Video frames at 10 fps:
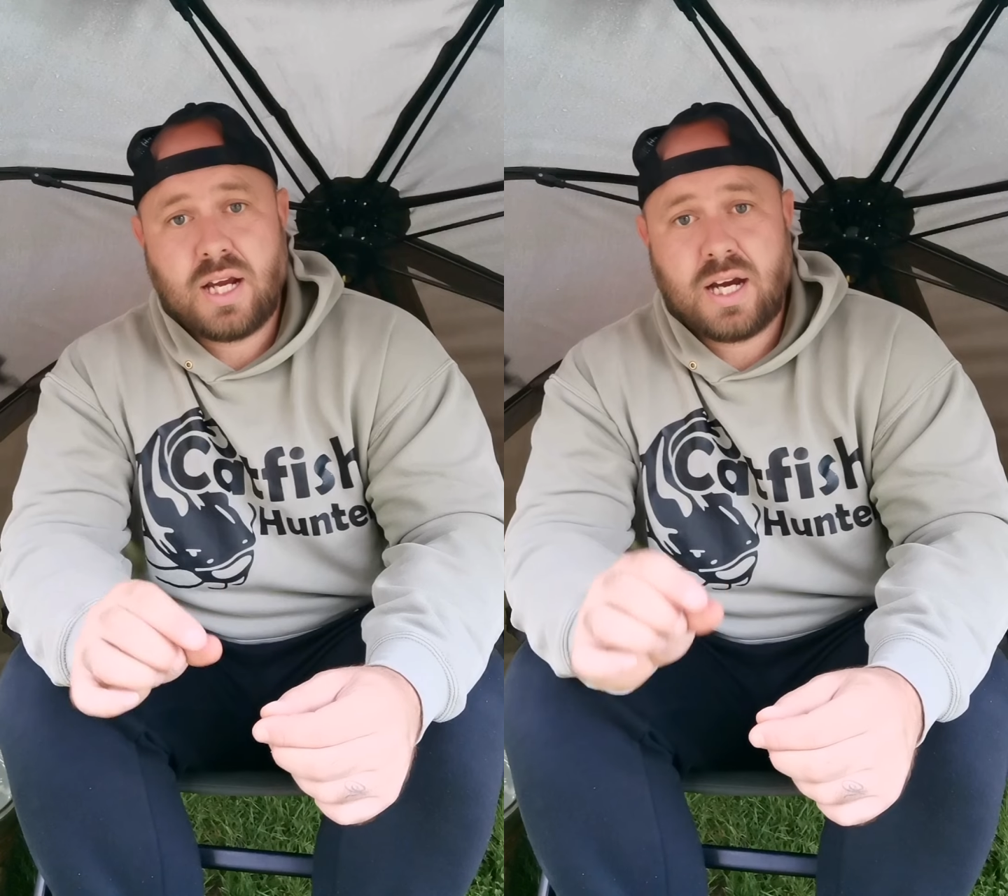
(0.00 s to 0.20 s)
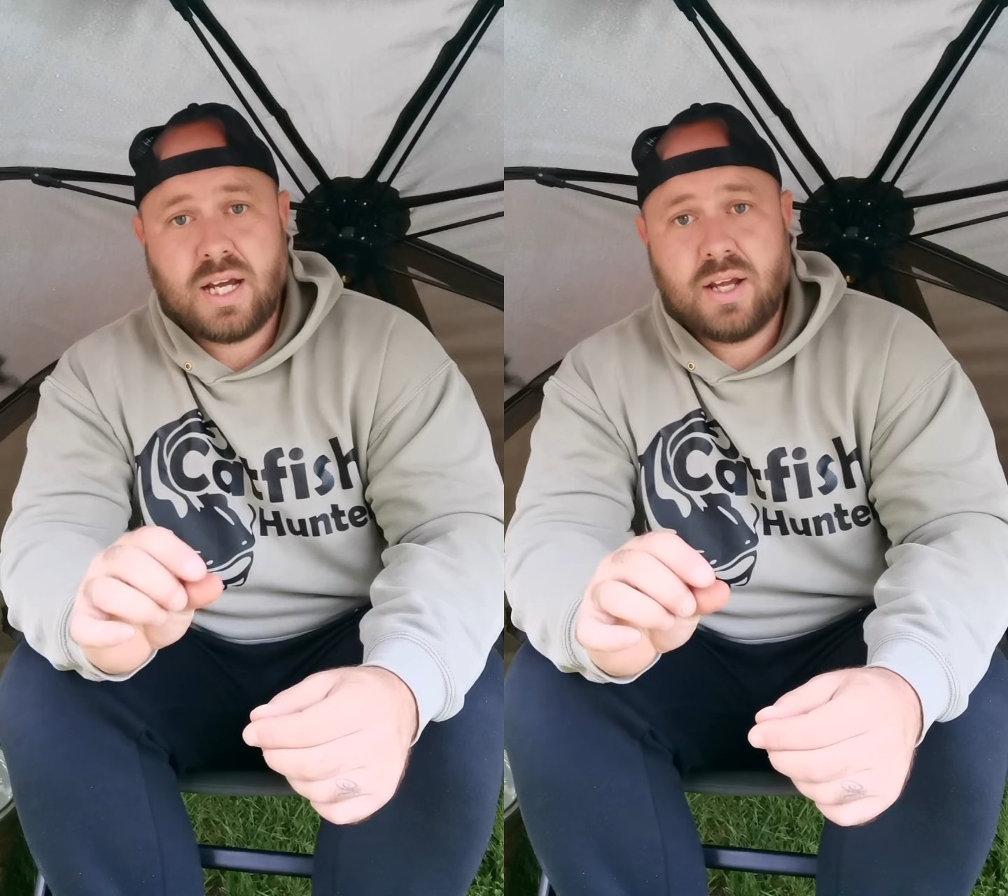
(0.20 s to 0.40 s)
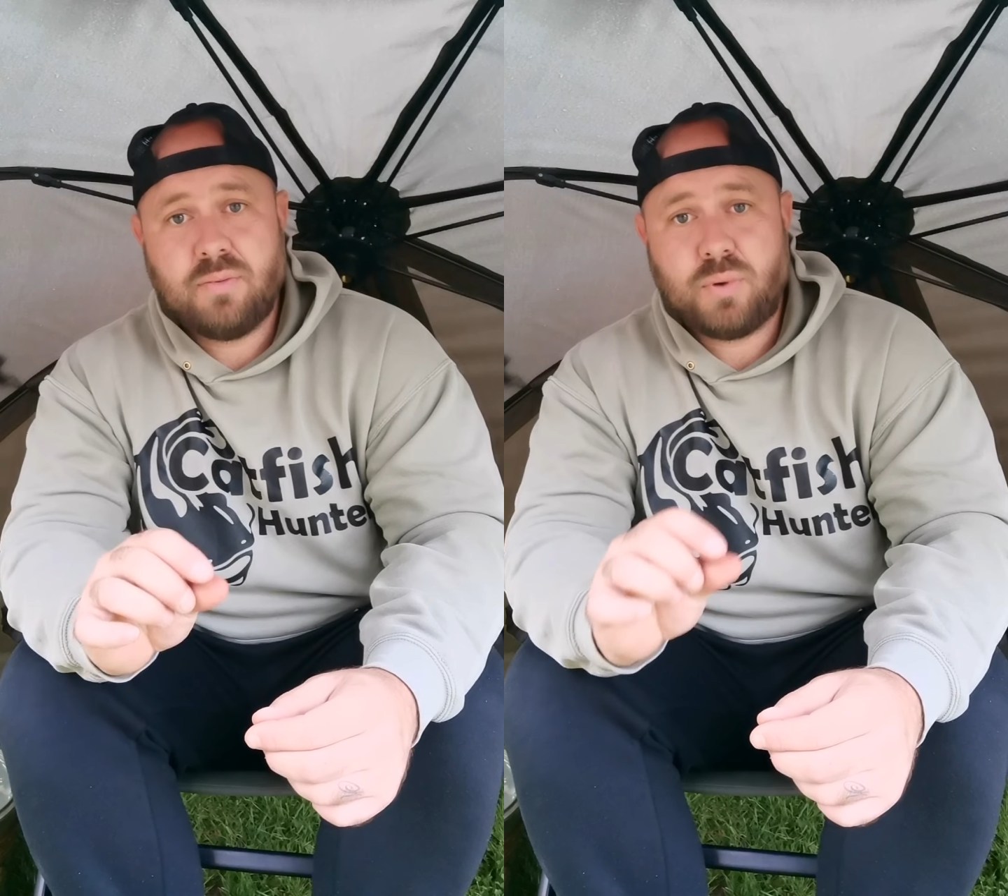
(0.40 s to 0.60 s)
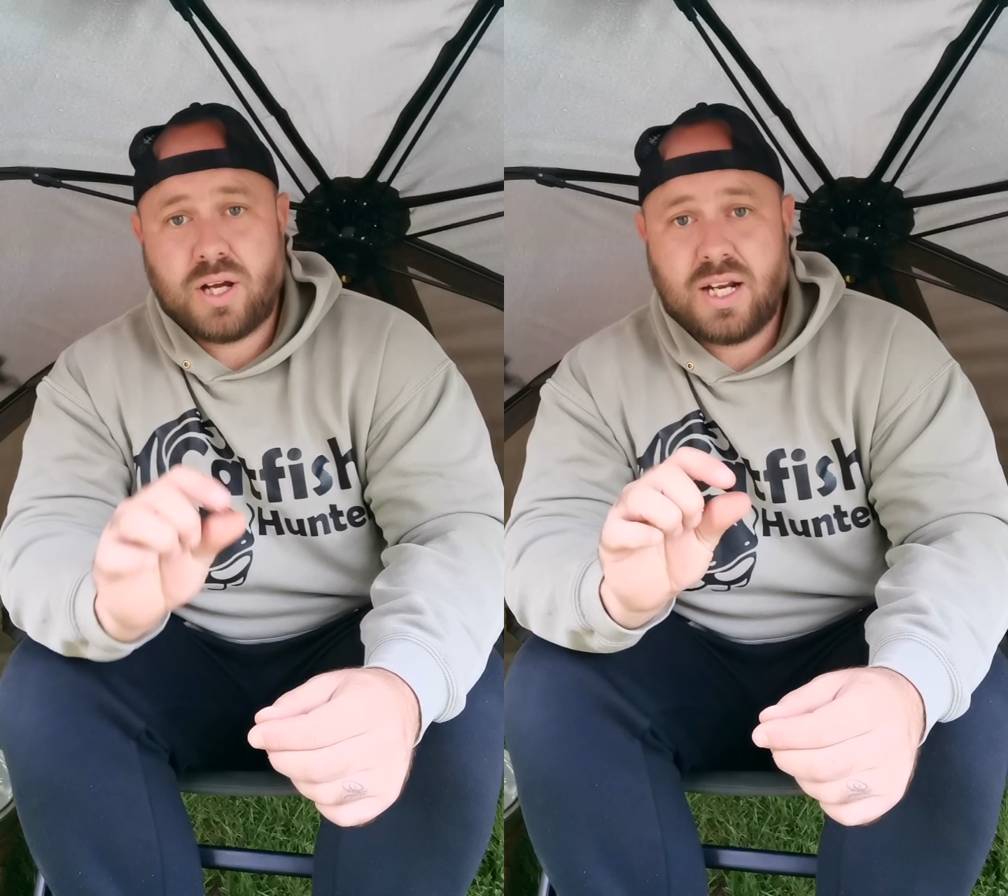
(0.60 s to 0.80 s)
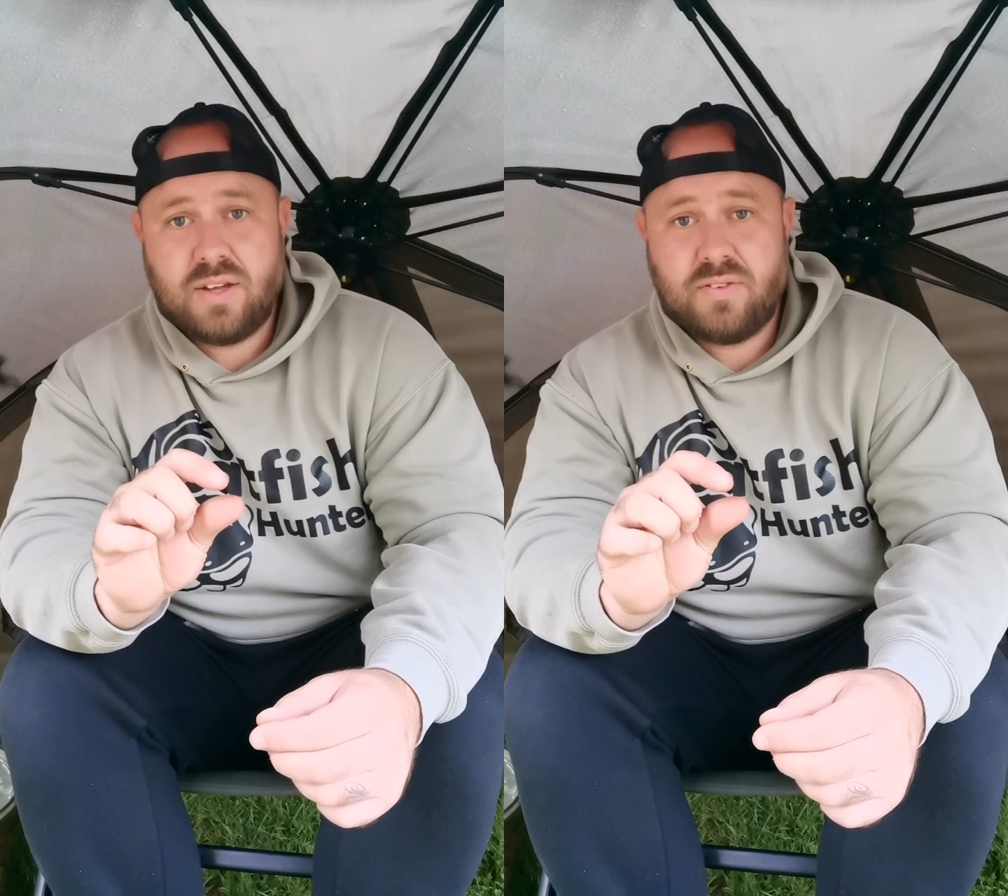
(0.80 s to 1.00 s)
cut it
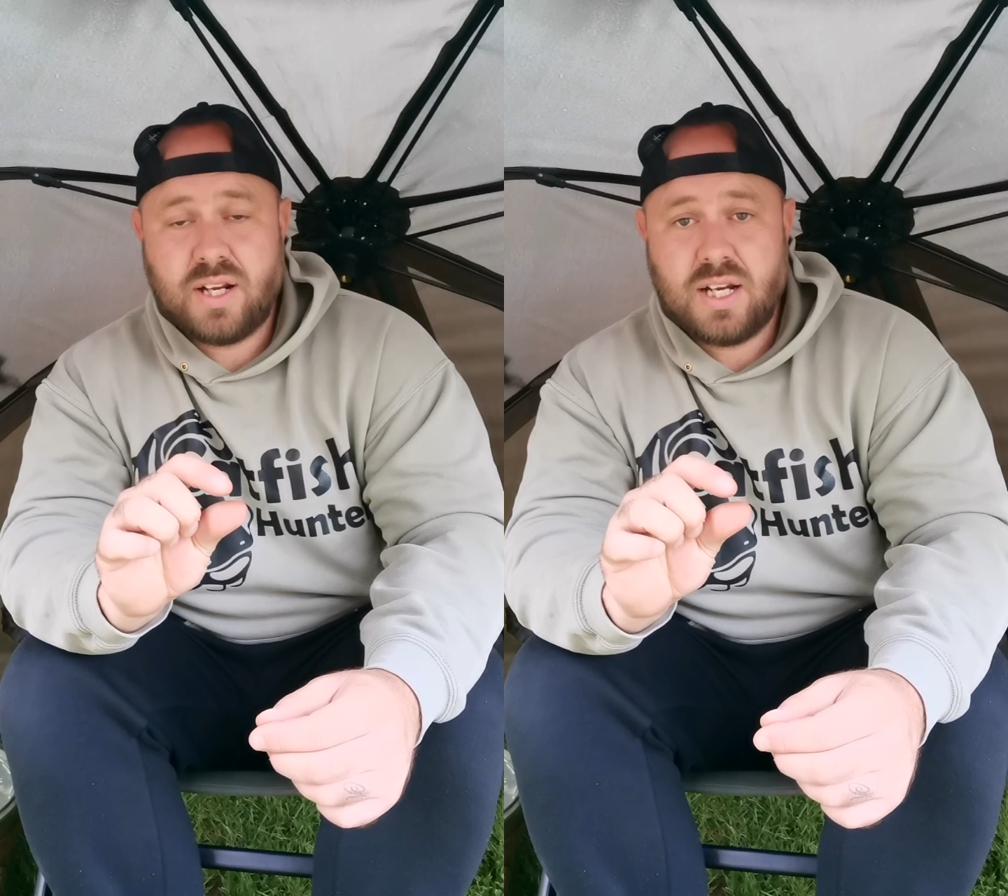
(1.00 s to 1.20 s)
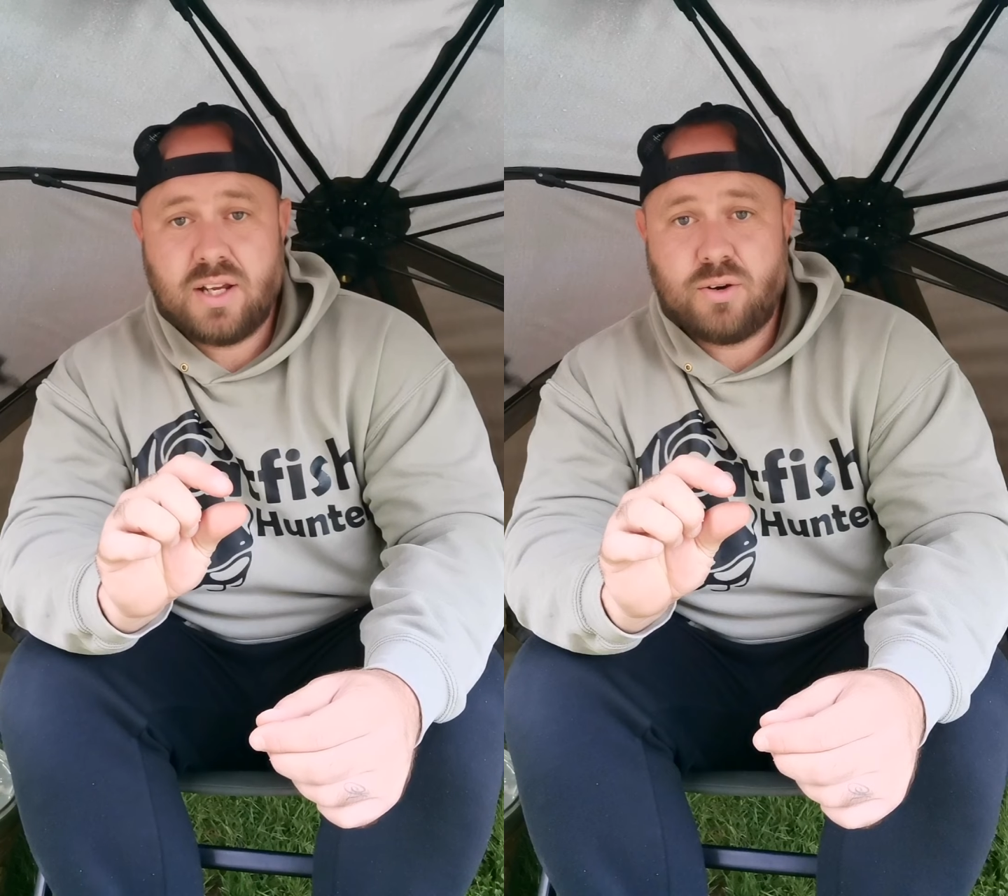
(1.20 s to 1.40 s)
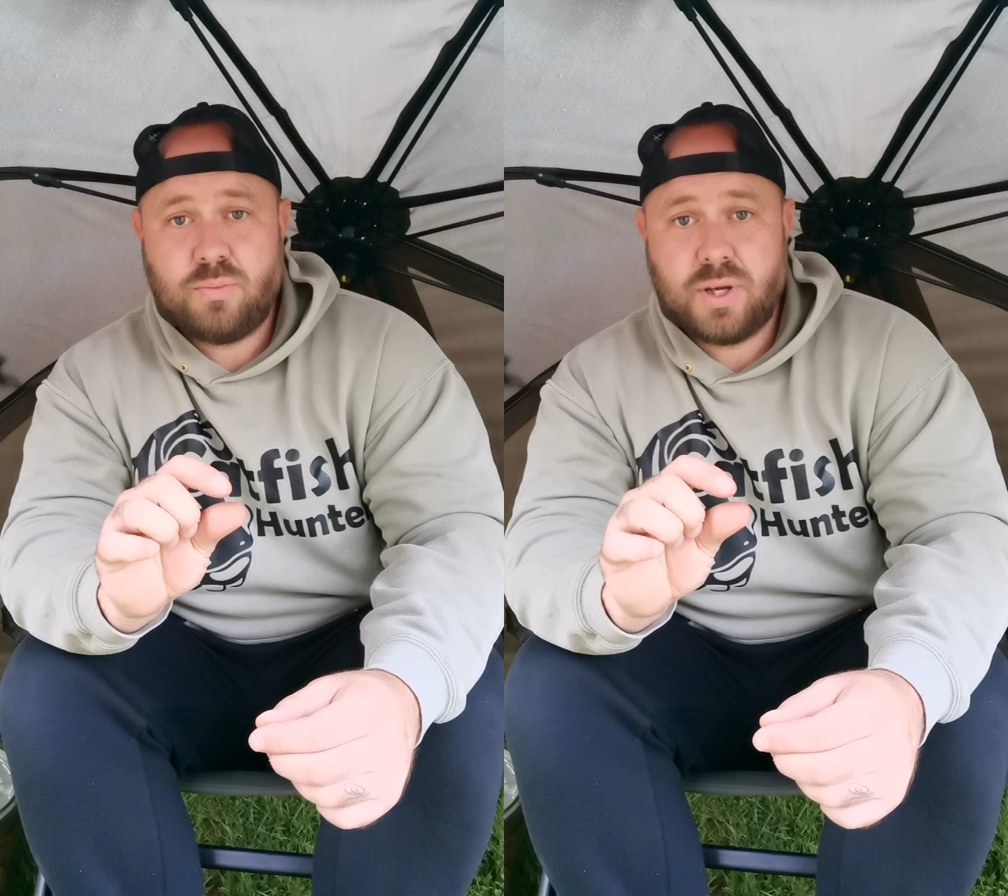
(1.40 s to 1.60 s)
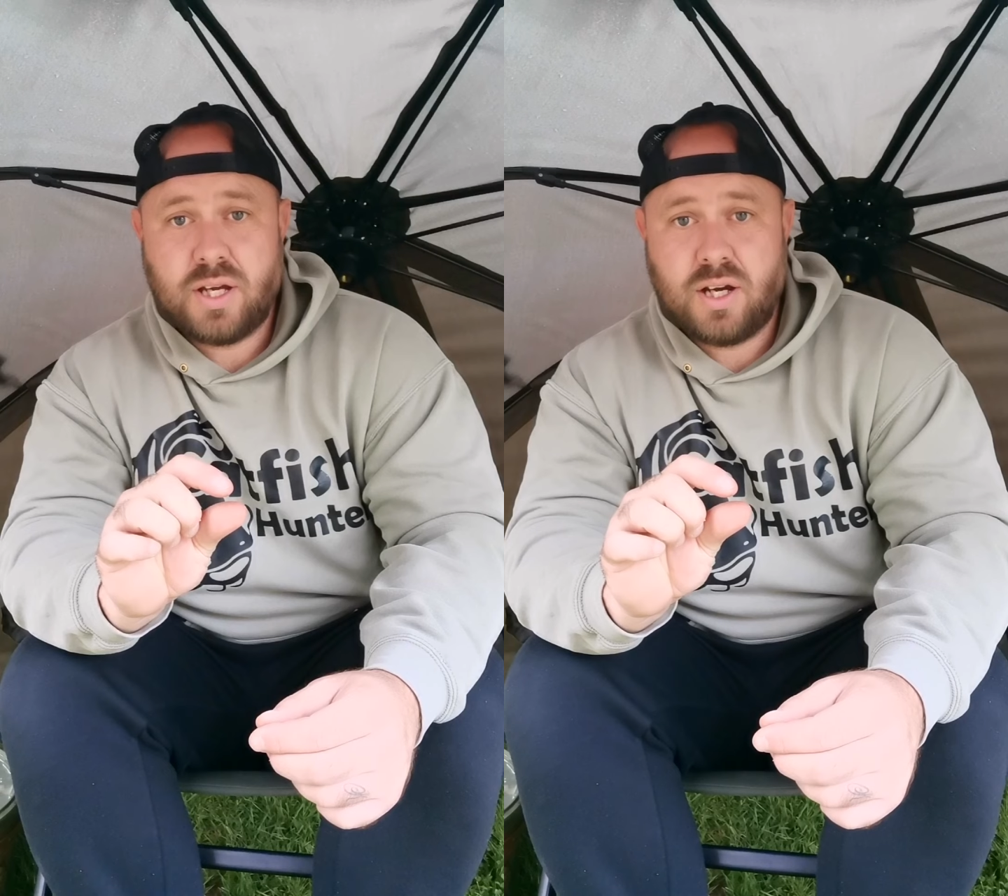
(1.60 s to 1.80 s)
by leaving a little bit